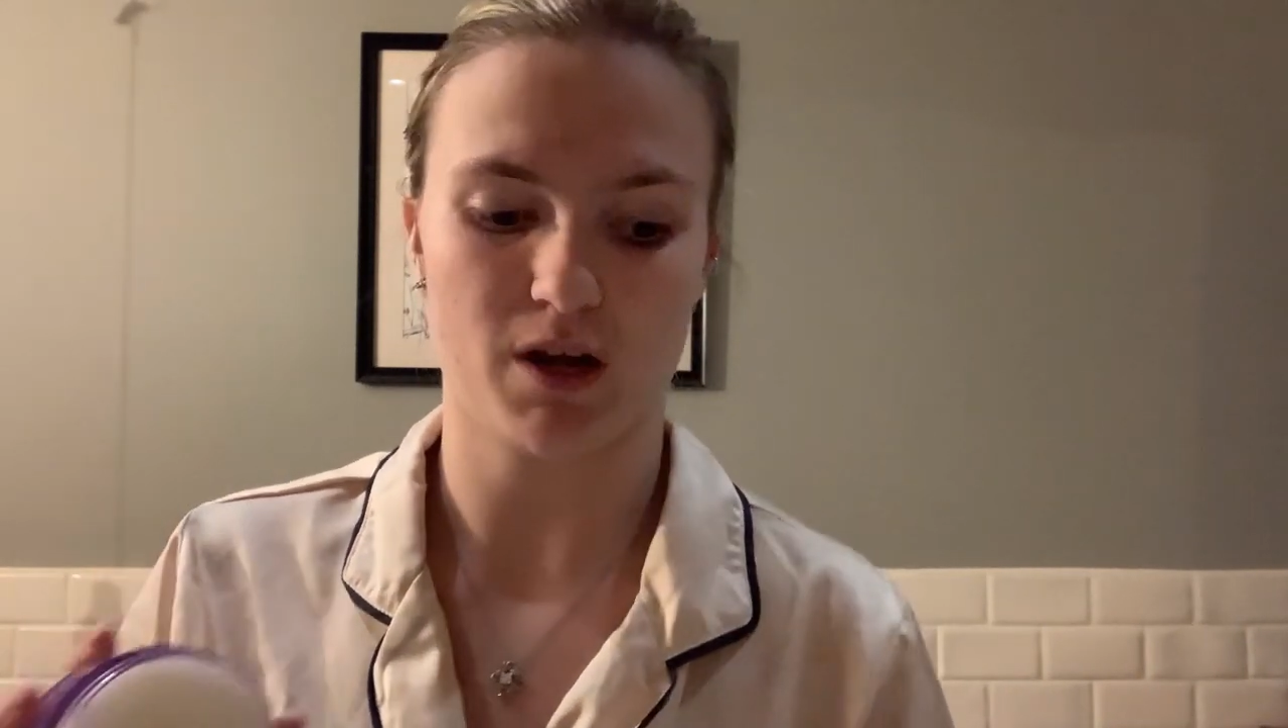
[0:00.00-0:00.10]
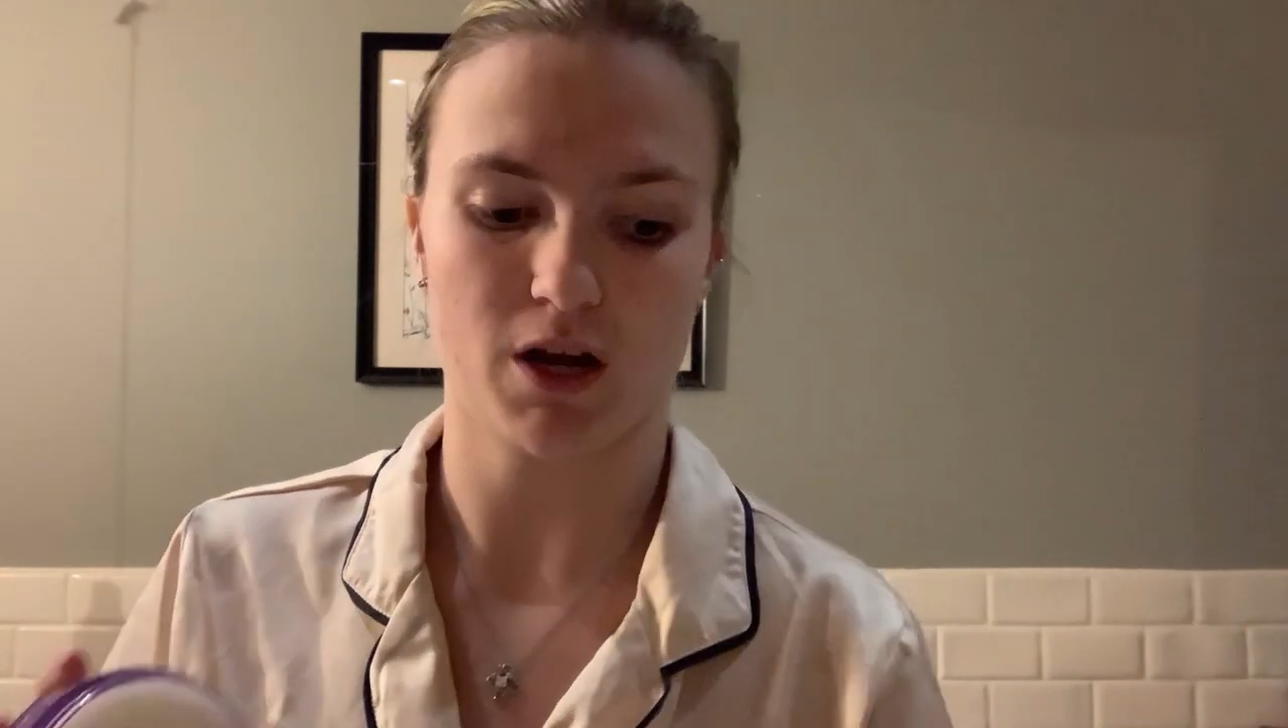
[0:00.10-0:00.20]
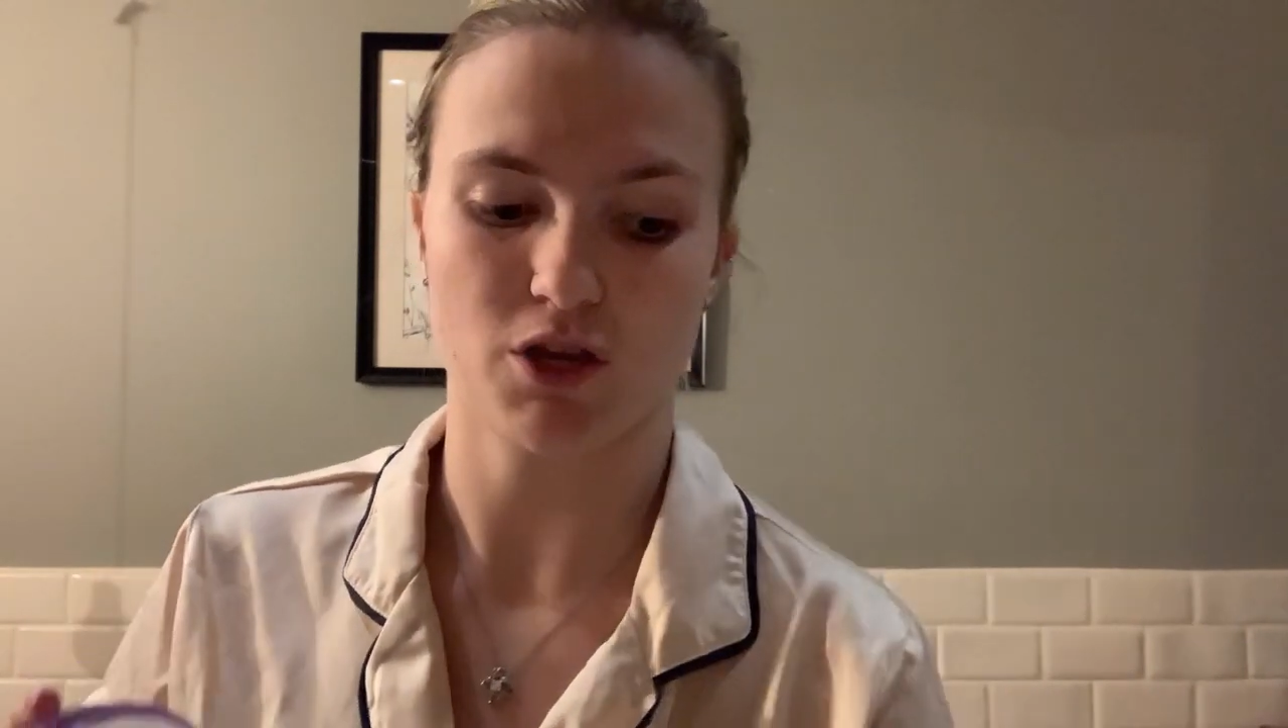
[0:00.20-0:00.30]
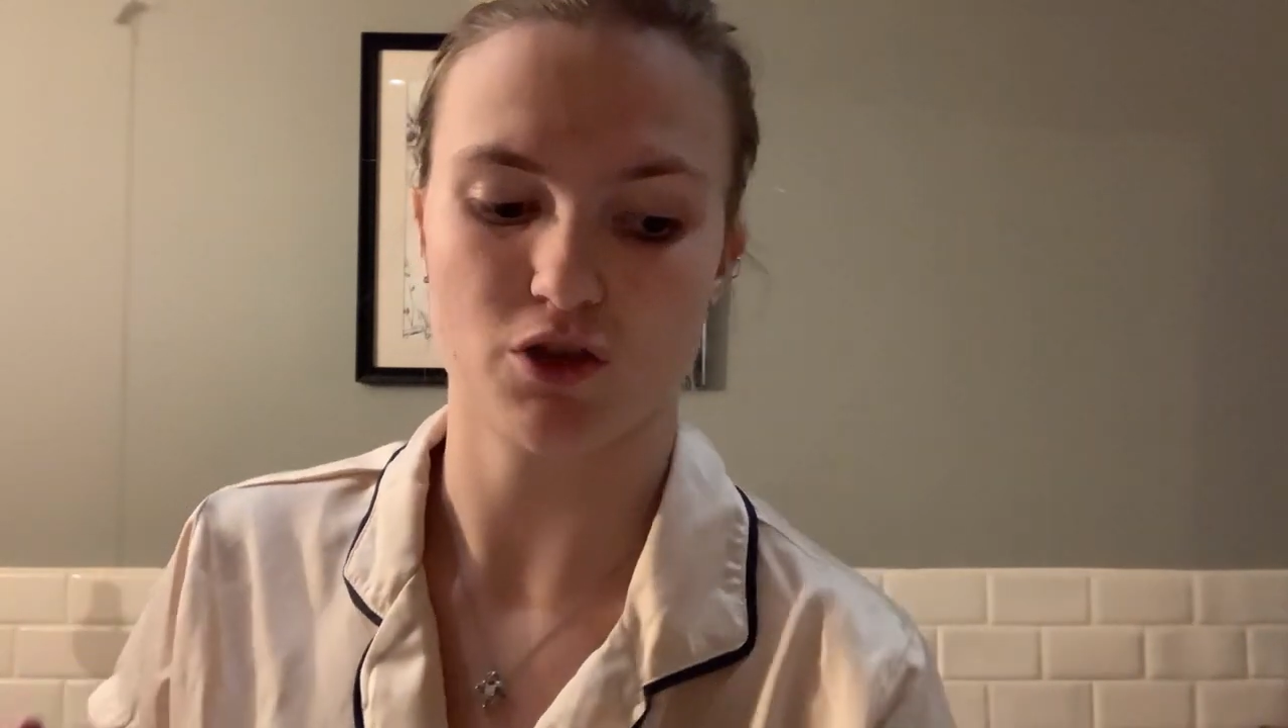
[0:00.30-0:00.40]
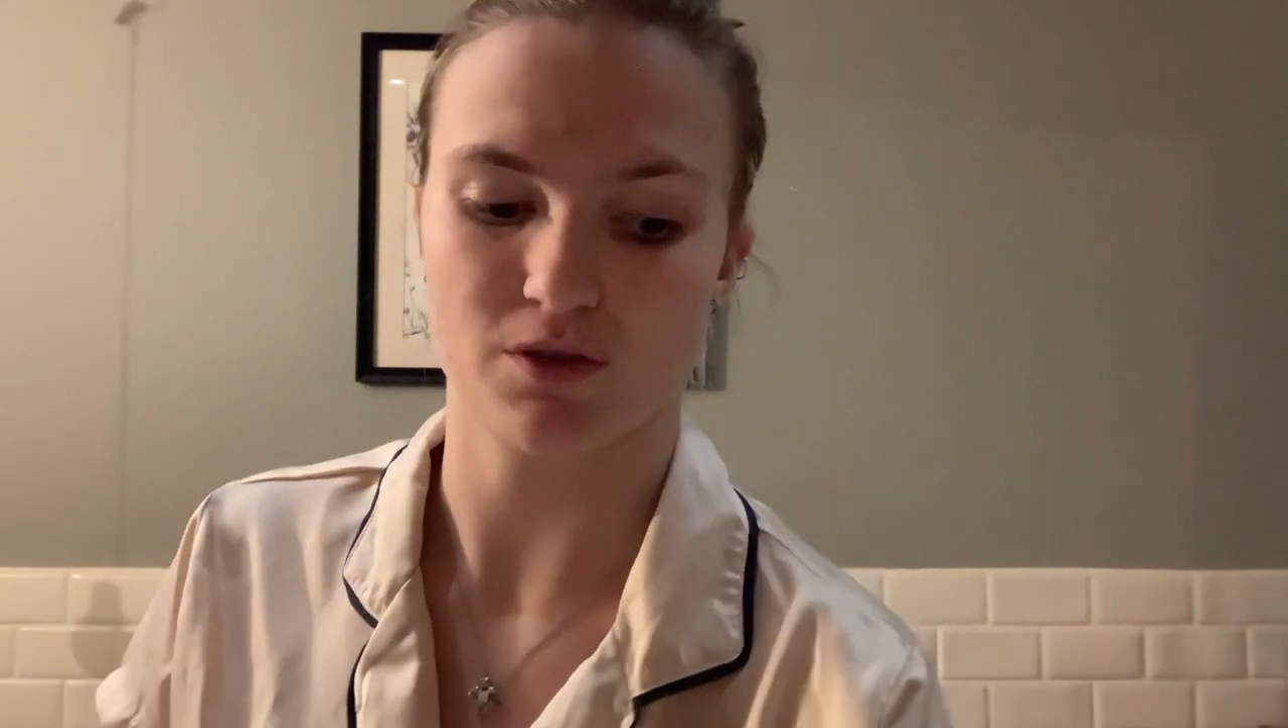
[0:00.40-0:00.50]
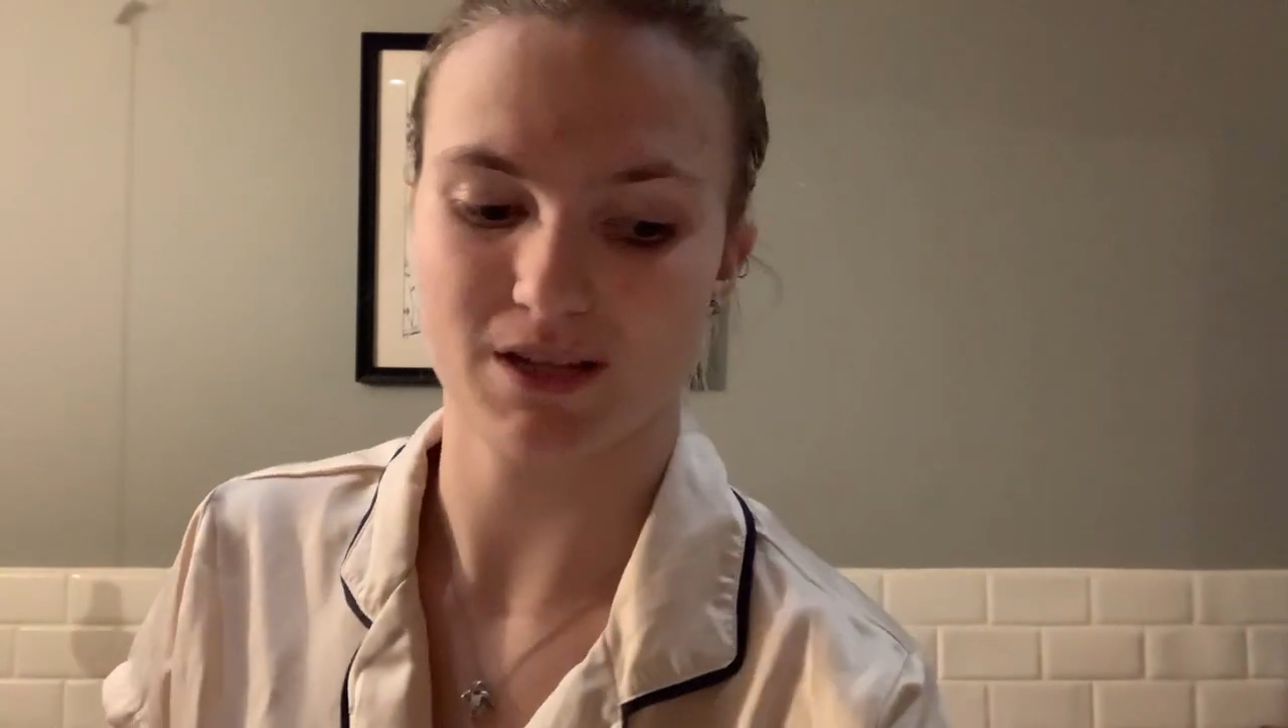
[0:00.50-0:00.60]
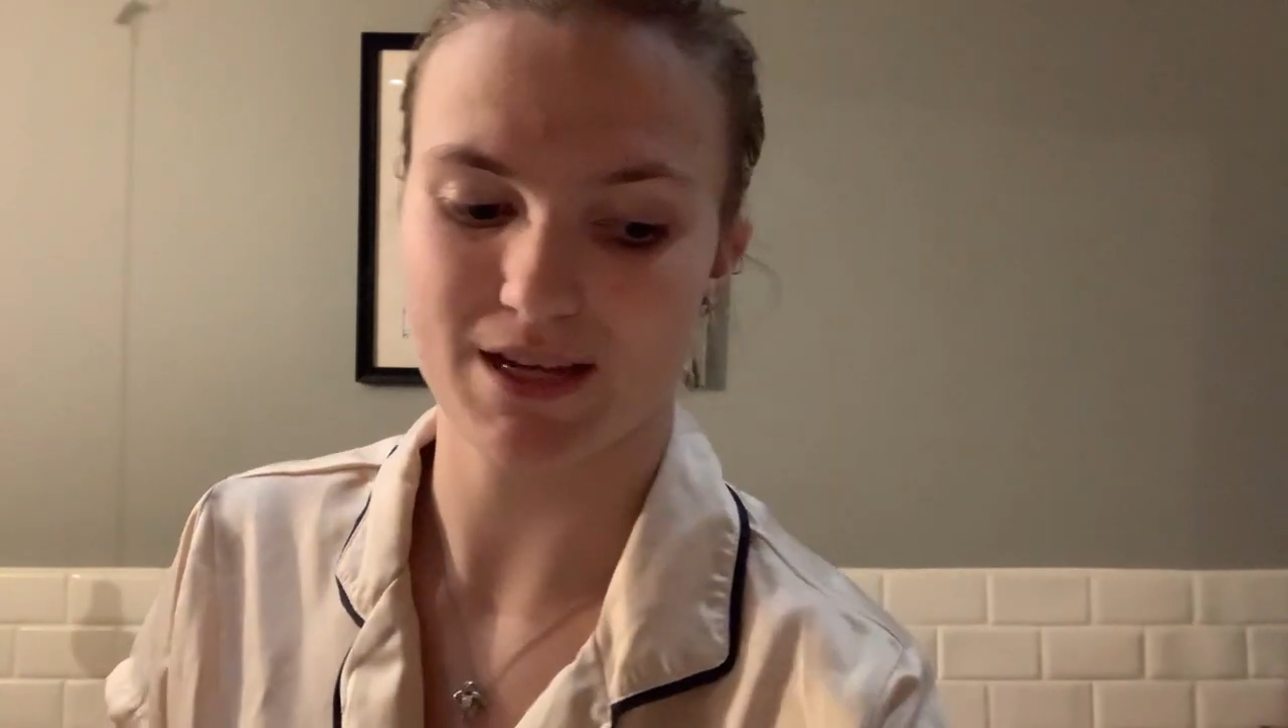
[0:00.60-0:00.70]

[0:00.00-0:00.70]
that I use.